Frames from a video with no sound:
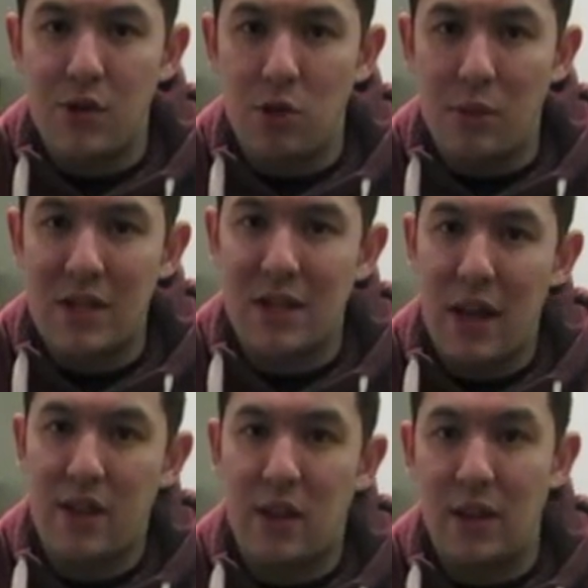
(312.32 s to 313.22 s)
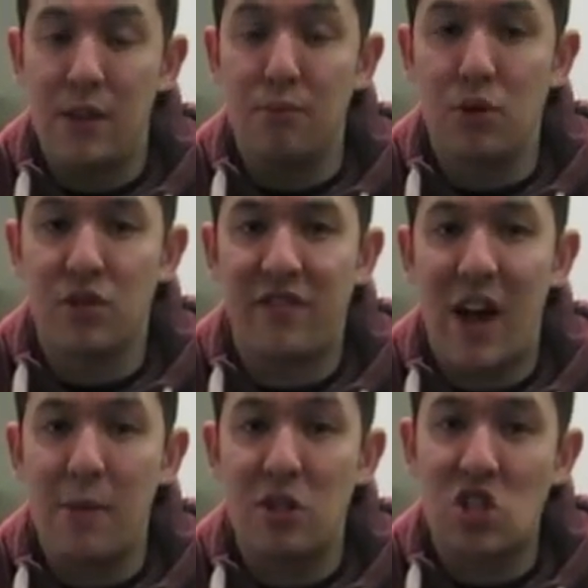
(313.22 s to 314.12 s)
two minutes, let the, let the muscle
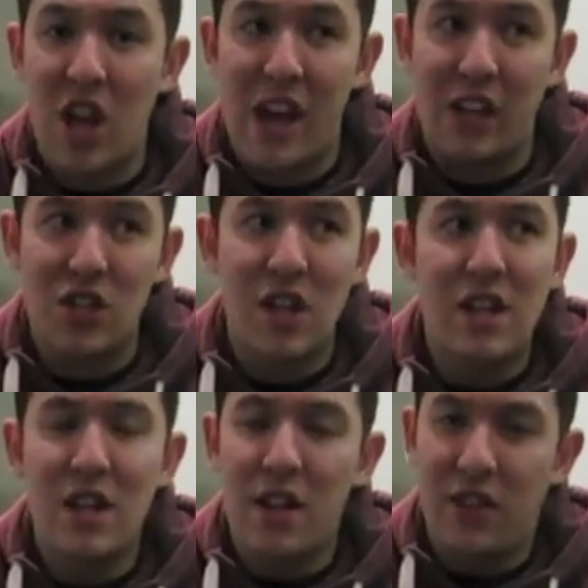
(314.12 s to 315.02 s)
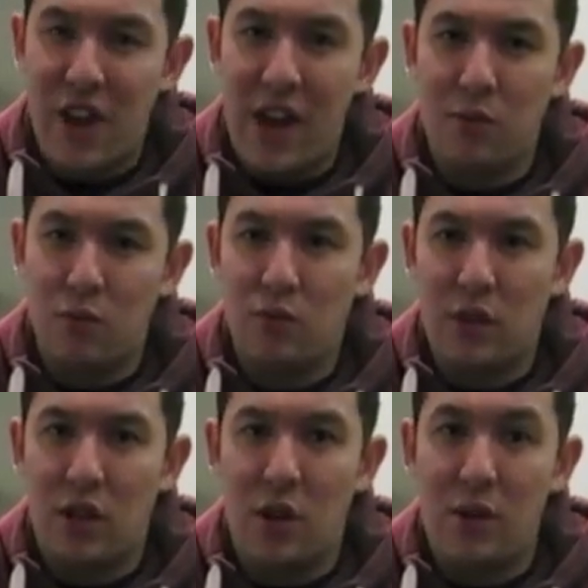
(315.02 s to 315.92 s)
fibers change then
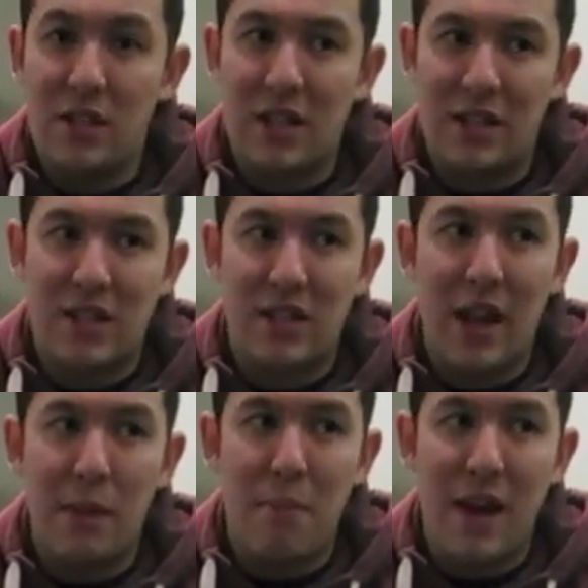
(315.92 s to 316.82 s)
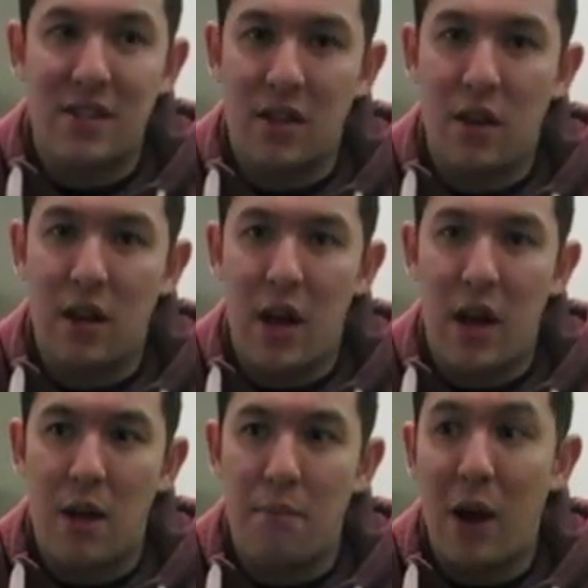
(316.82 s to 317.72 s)
you know it's, it's a slightly better
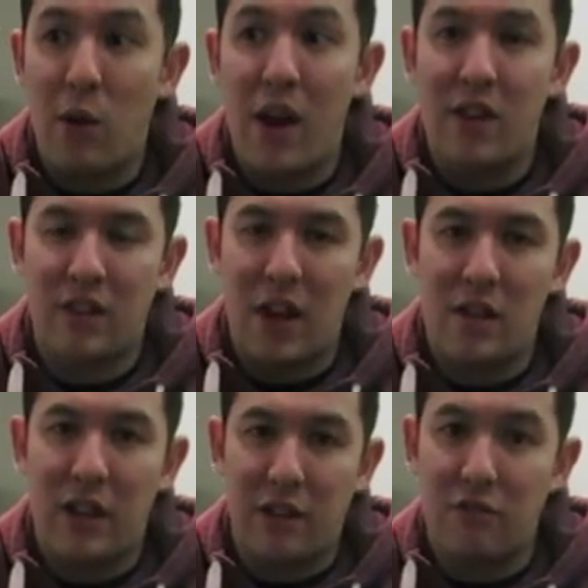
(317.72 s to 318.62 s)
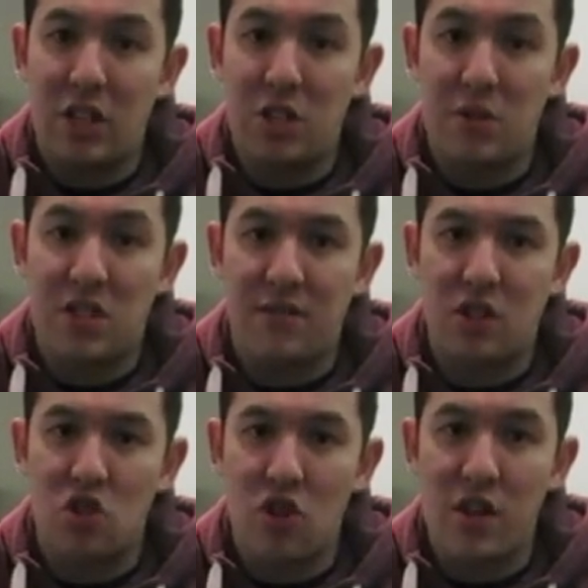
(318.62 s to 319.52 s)
uh, better way of getting like a really specific
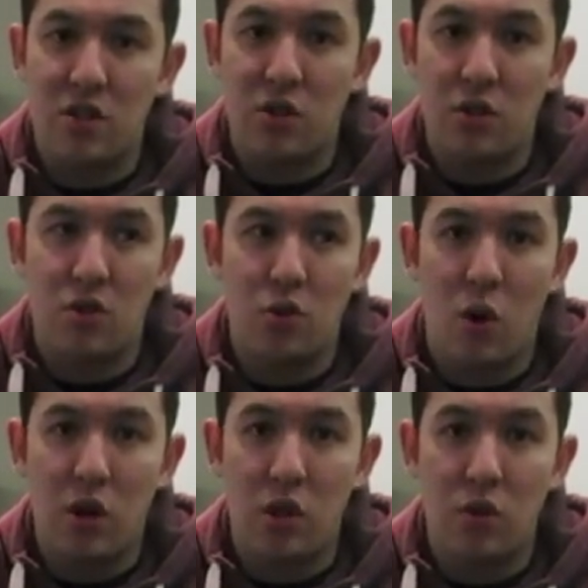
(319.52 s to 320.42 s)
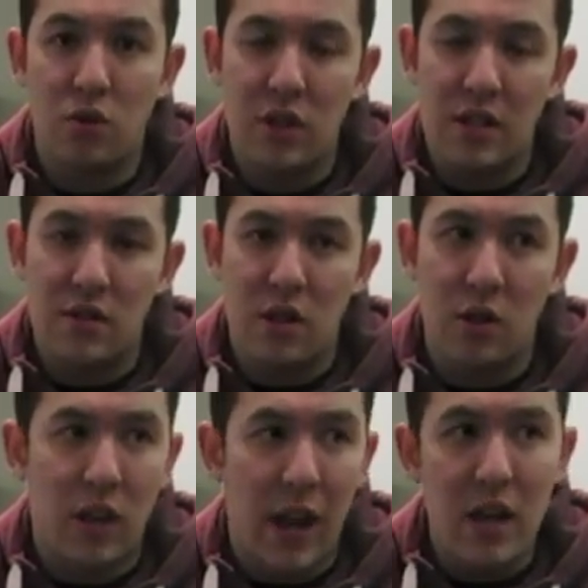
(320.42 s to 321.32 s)
stretch to, to what you need to do
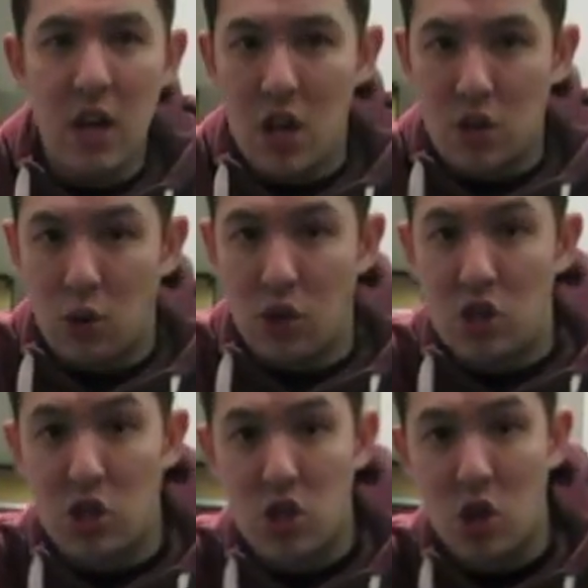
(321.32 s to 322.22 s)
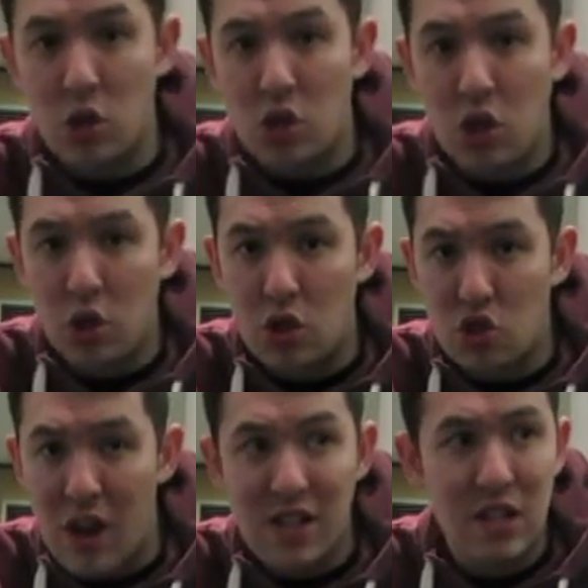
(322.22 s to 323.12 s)
okay so I'm going to show you two
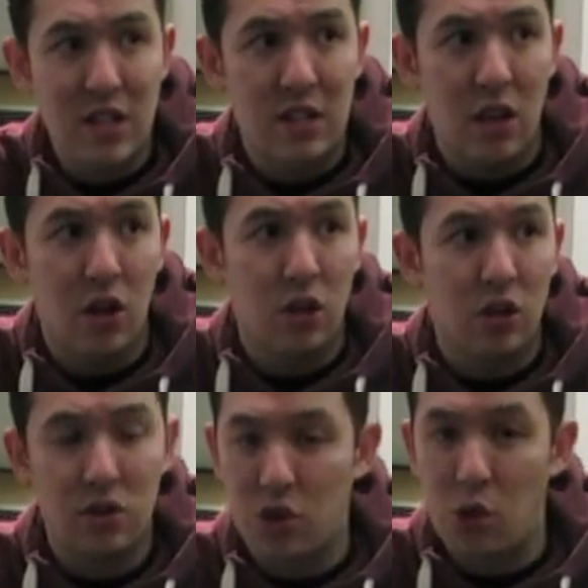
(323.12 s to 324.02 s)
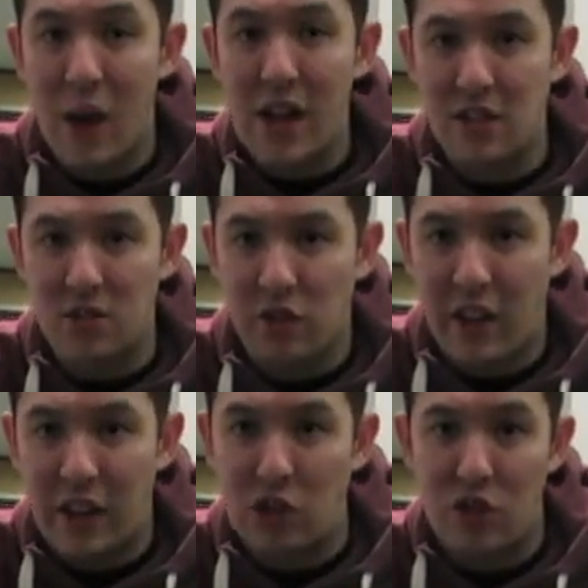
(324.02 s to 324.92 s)
stretches or two ways of sort of
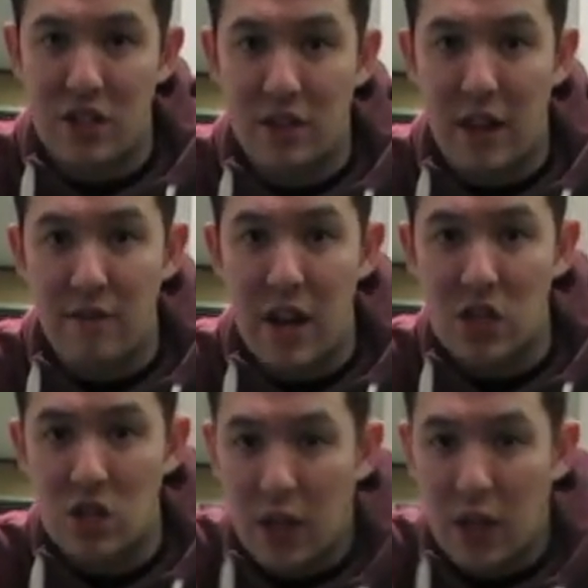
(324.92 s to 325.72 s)
like increasing that range